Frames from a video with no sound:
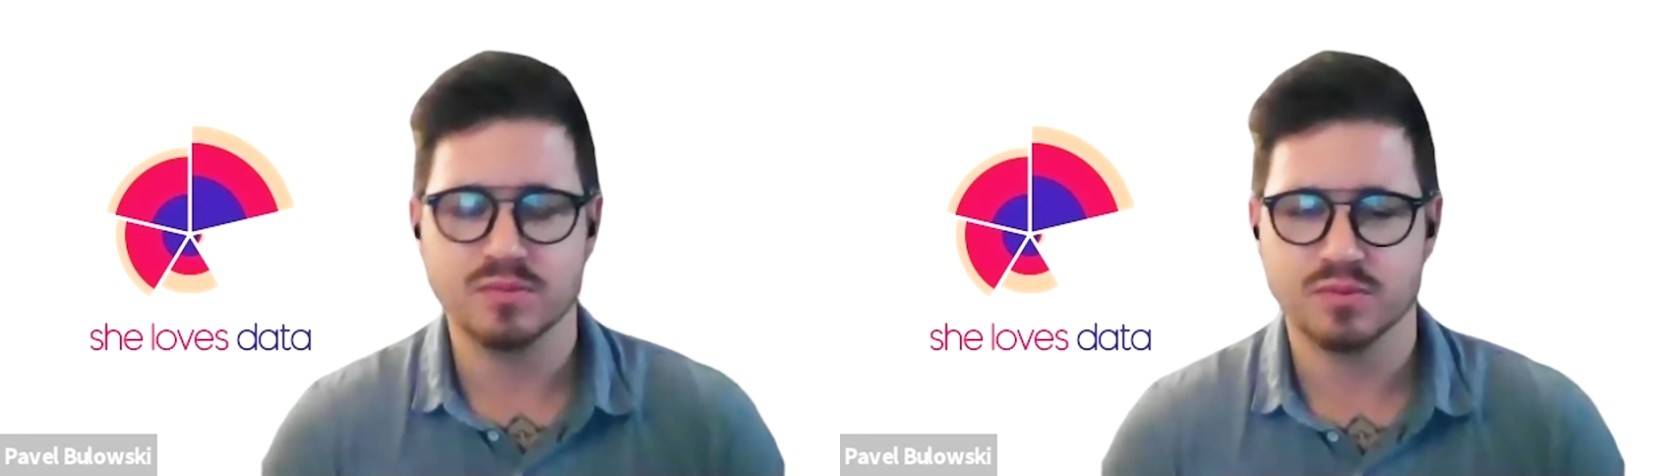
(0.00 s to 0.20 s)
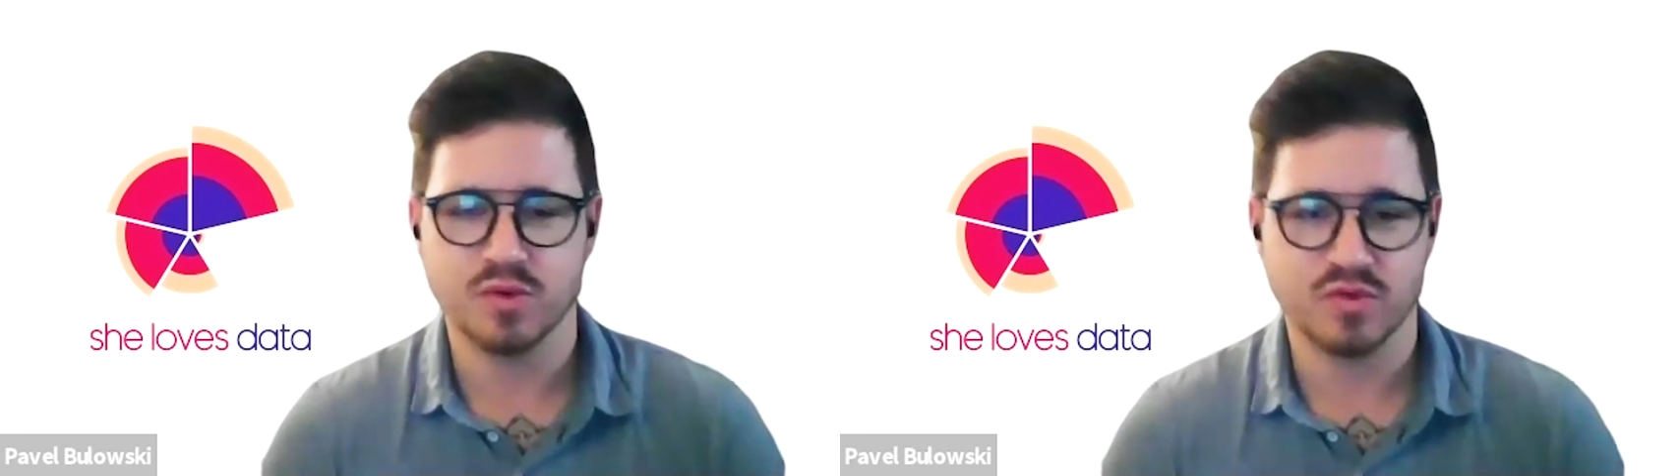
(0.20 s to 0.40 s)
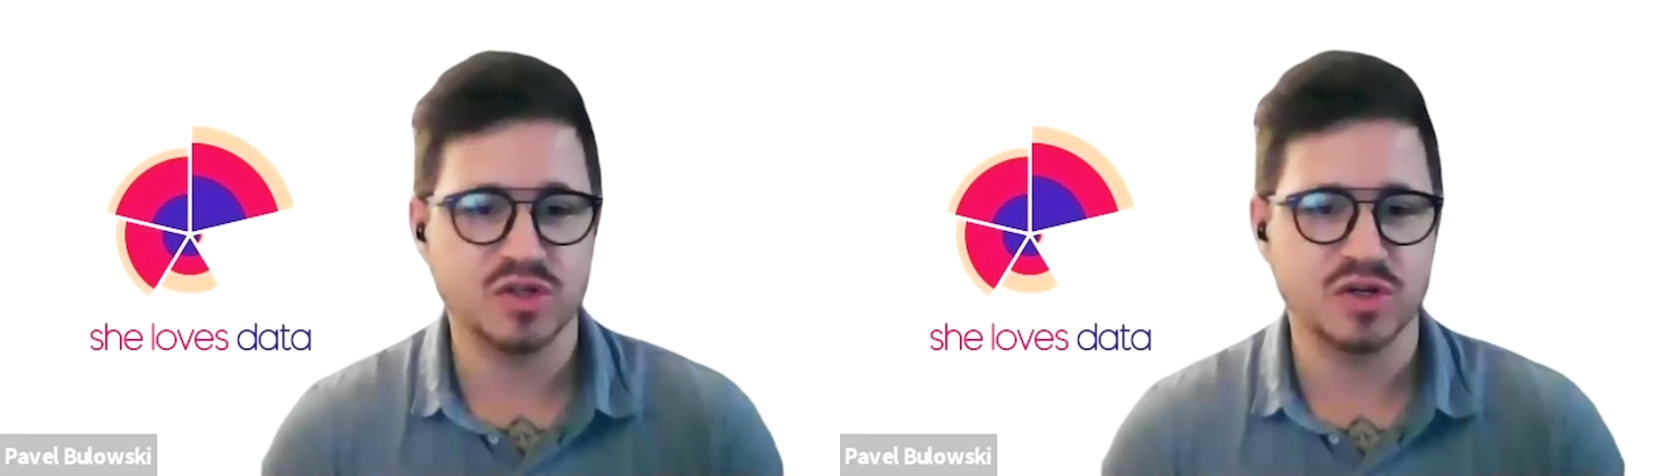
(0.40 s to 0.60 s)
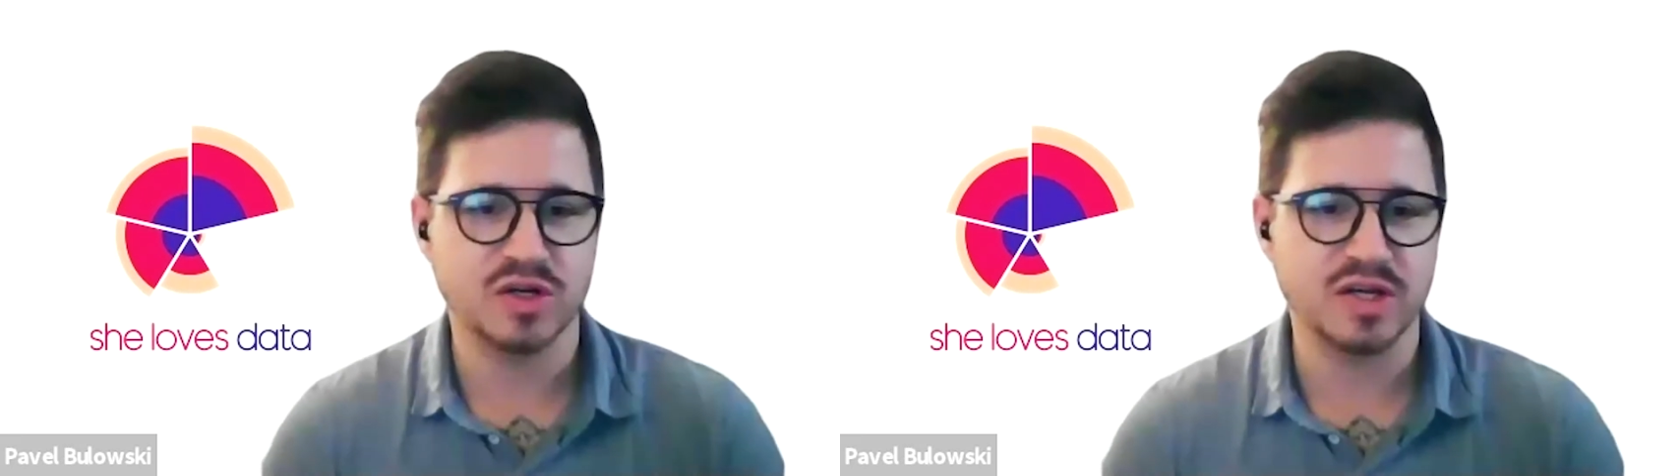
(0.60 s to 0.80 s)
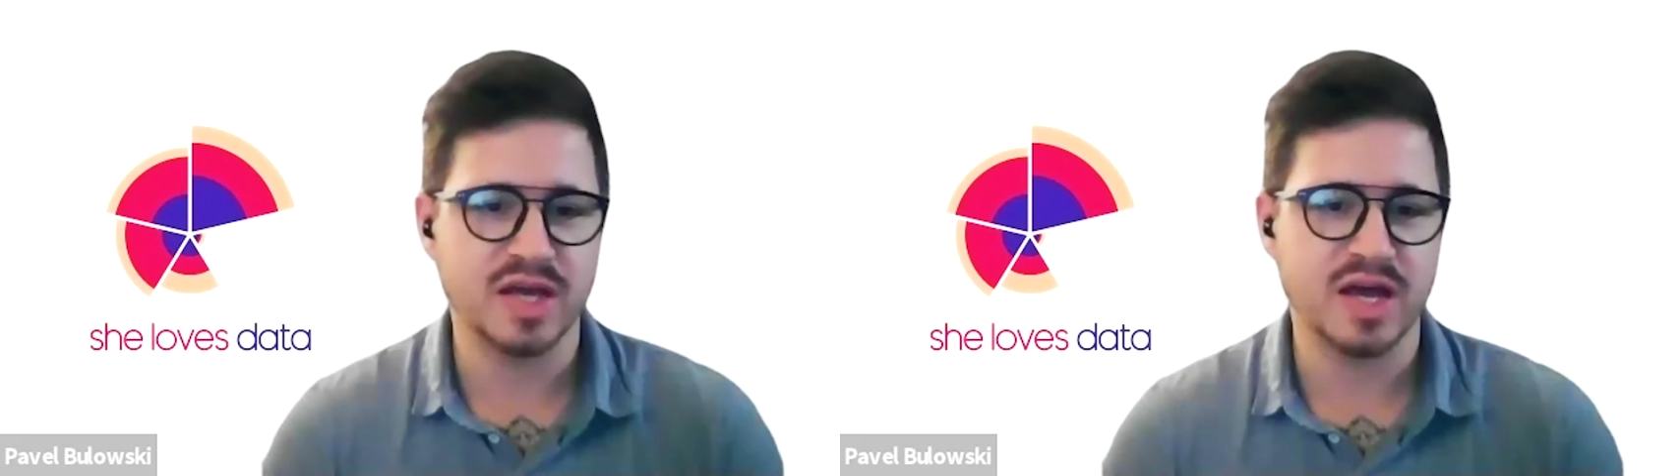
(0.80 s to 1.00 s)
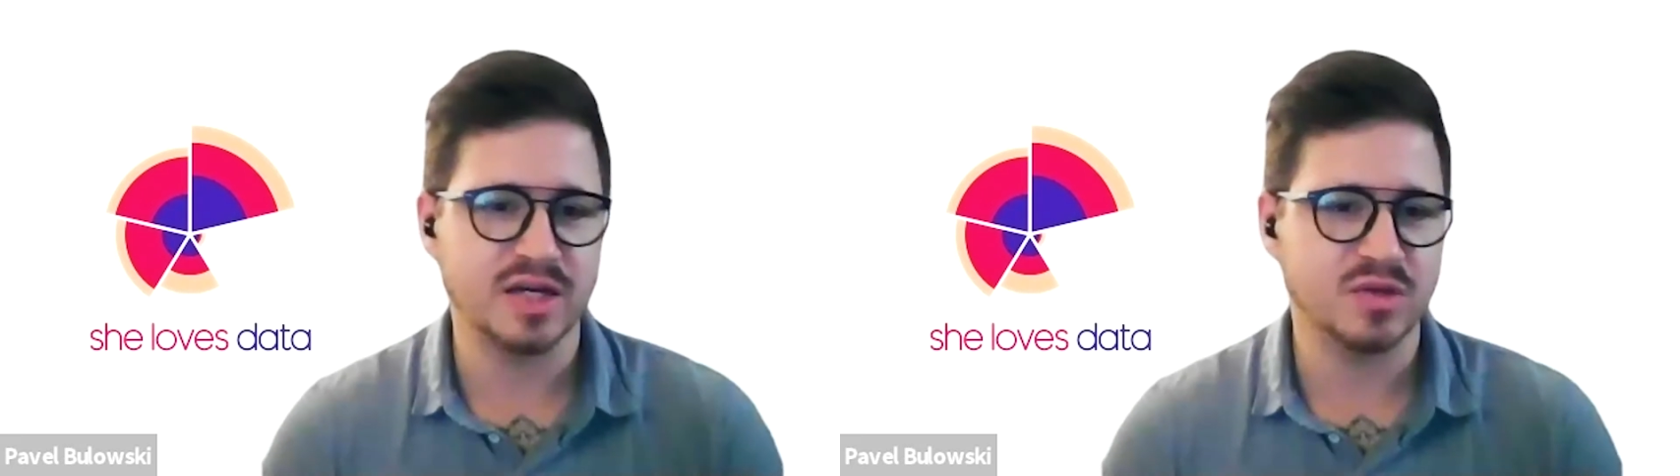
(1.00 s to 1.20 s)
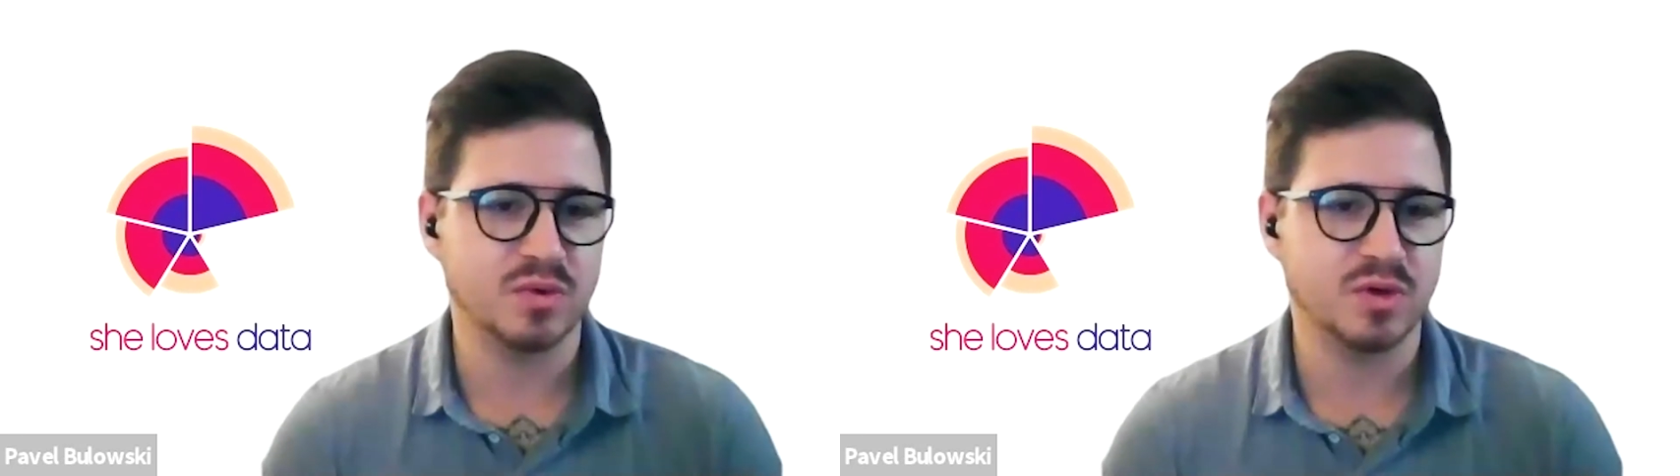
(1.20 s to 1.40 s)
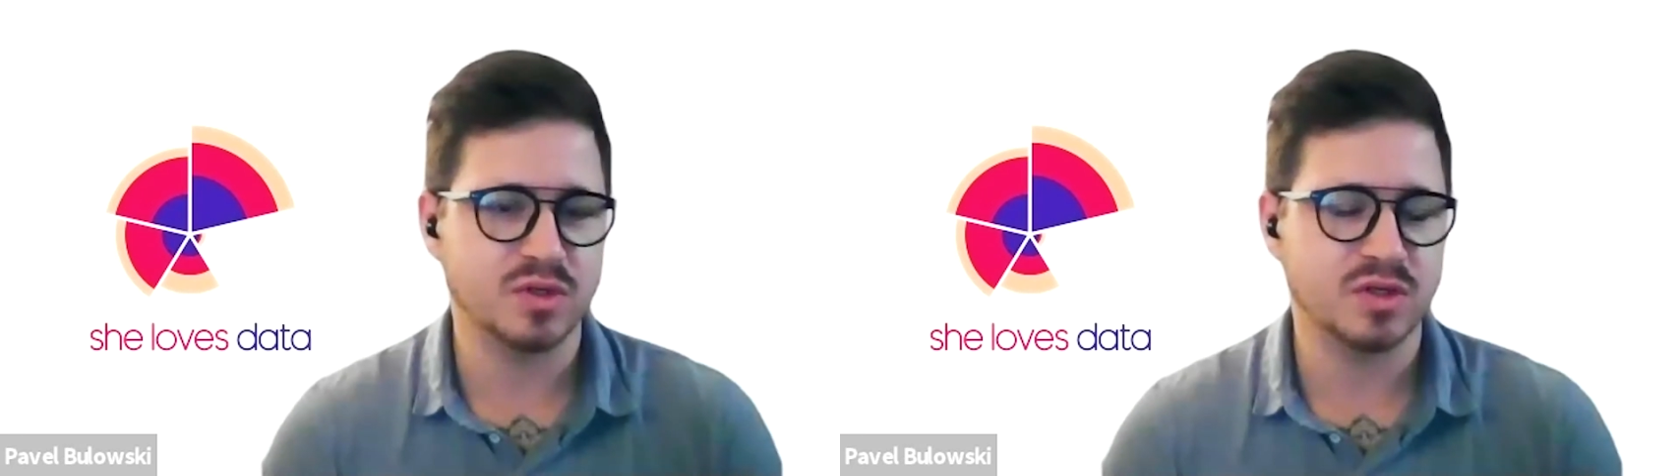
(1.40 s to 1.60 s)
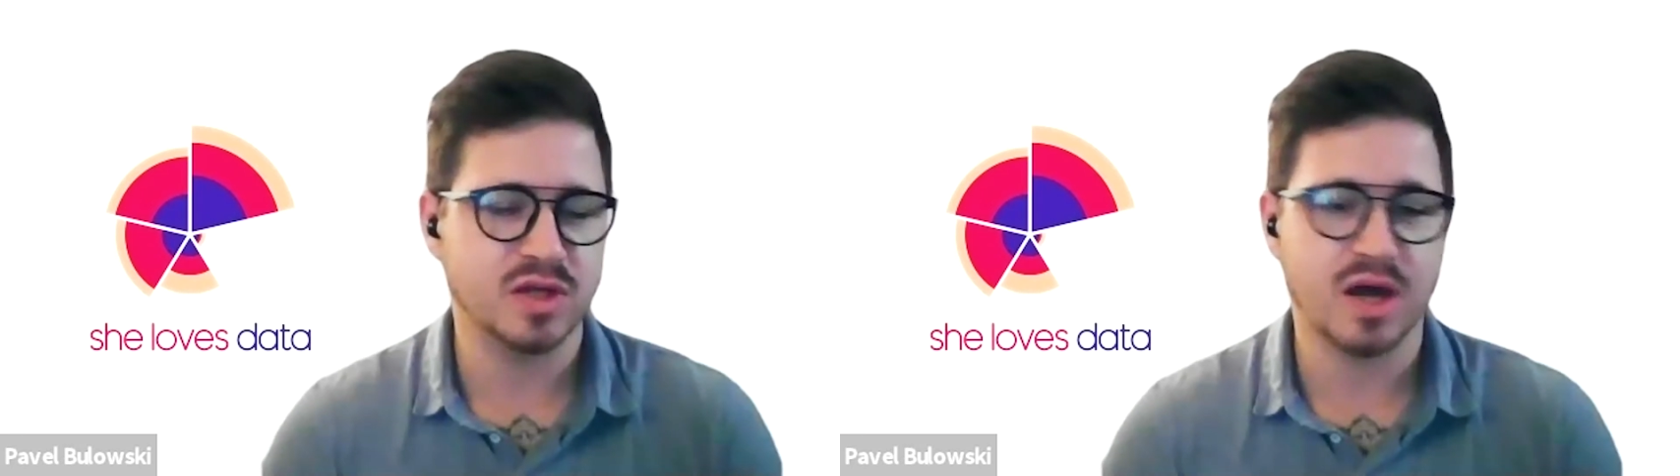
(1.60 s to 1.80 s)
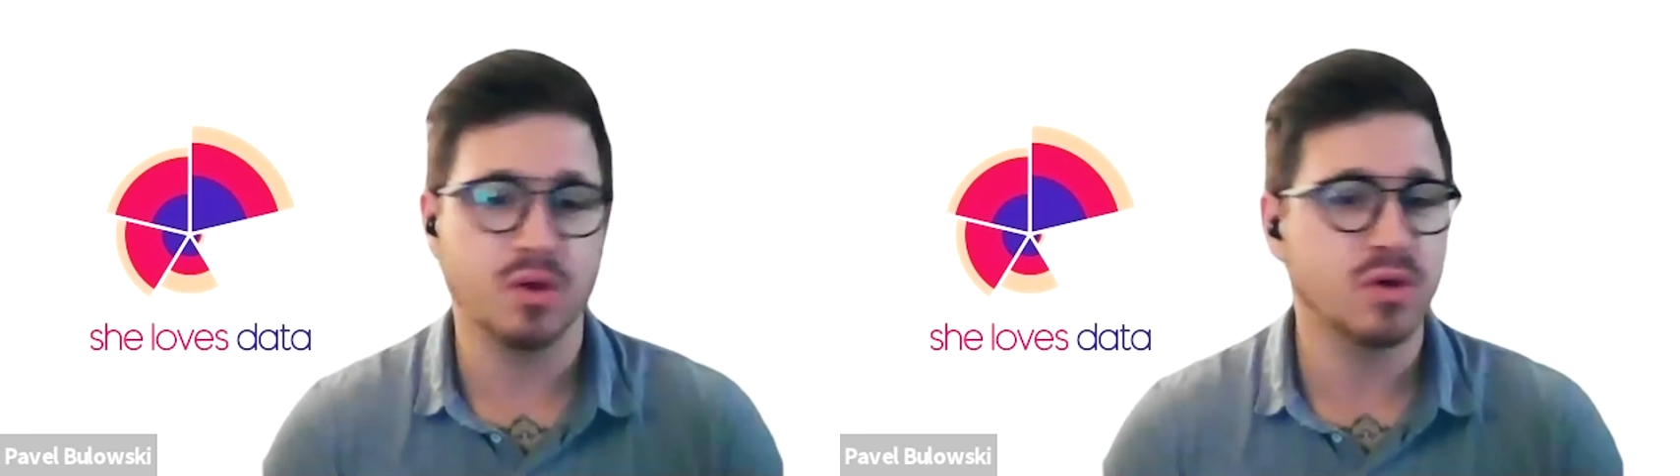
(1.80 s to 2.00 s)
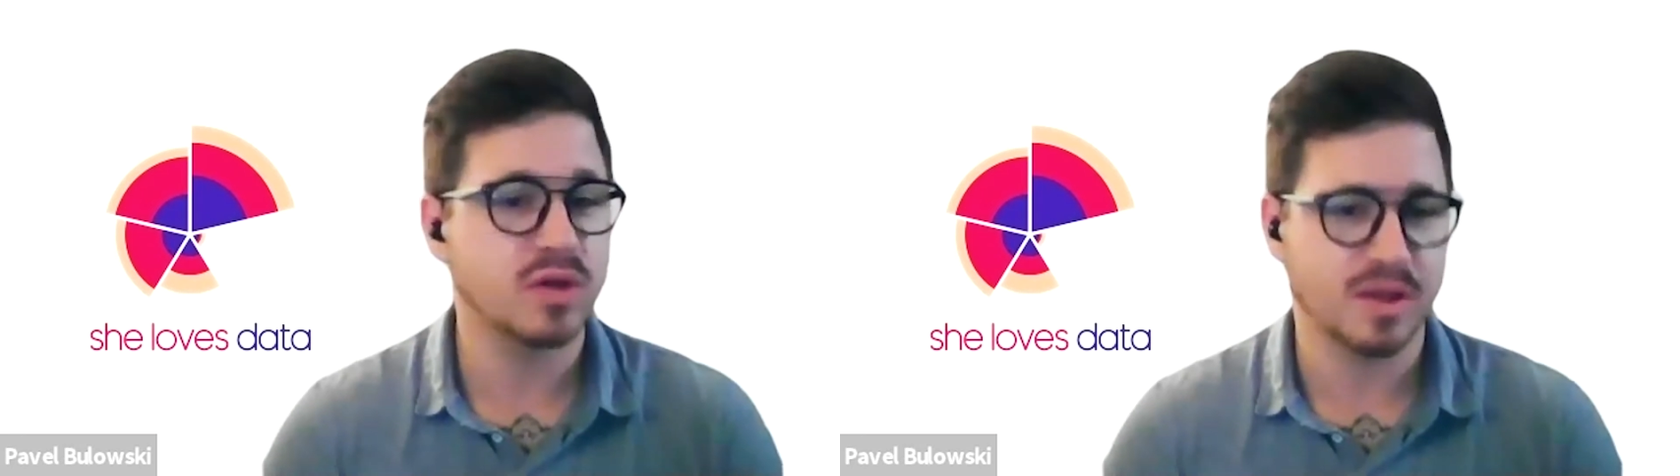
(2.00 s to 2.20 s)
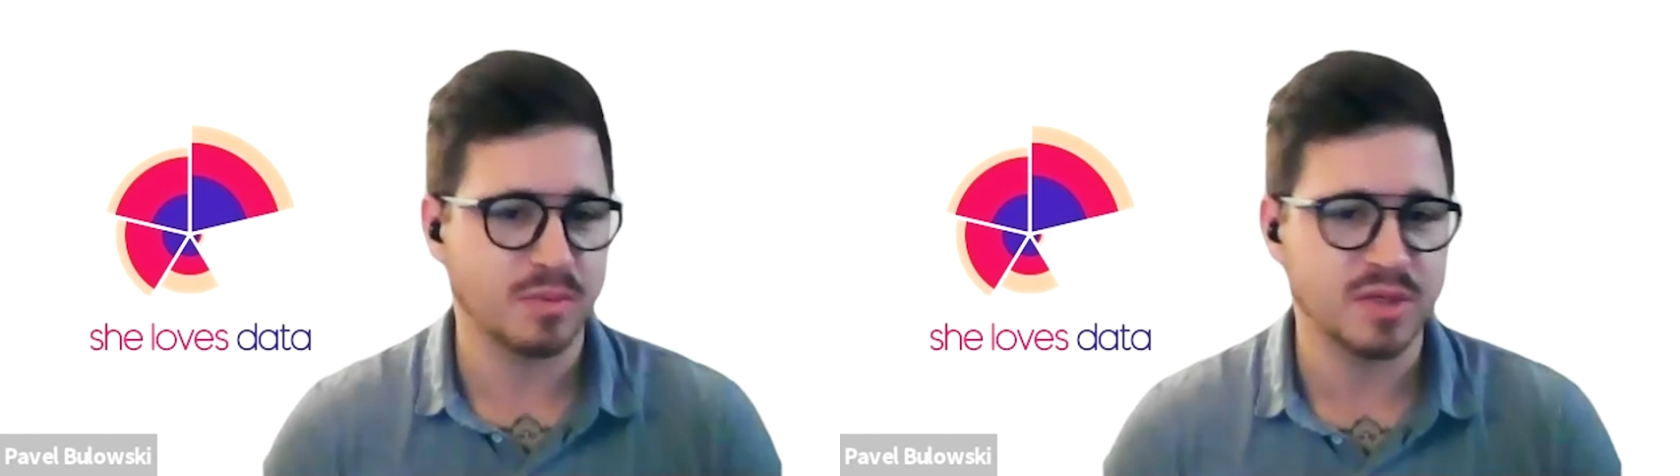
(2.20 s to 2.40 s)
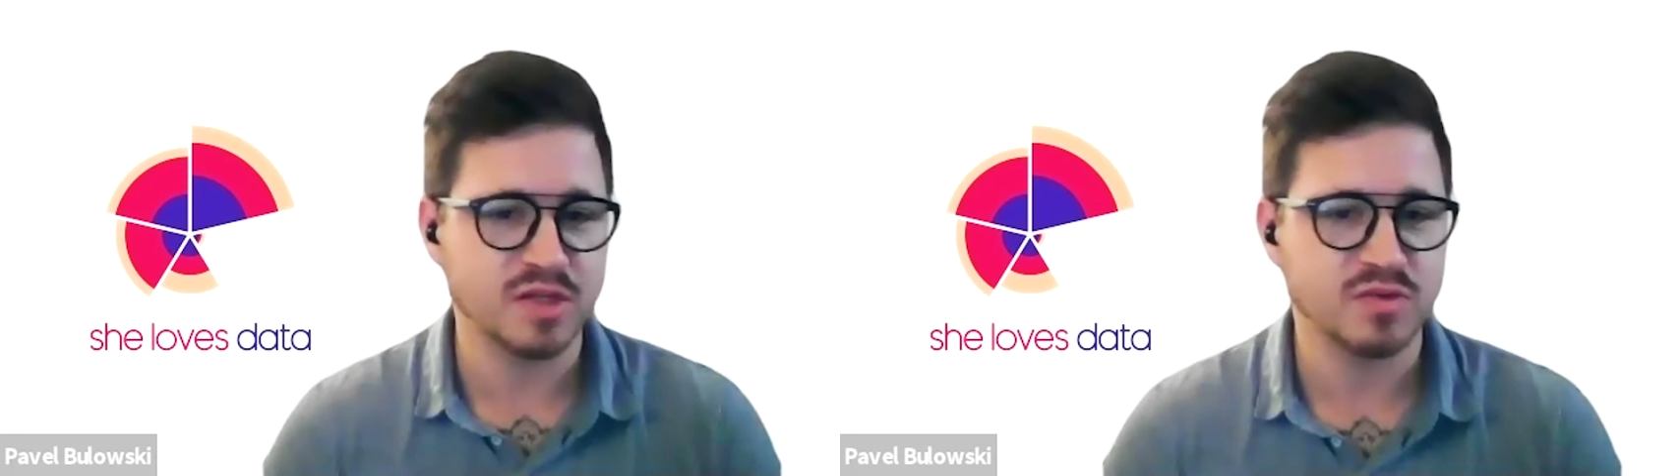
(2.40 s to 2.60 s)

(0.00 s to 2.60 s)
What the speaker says: professionally, and how local companies,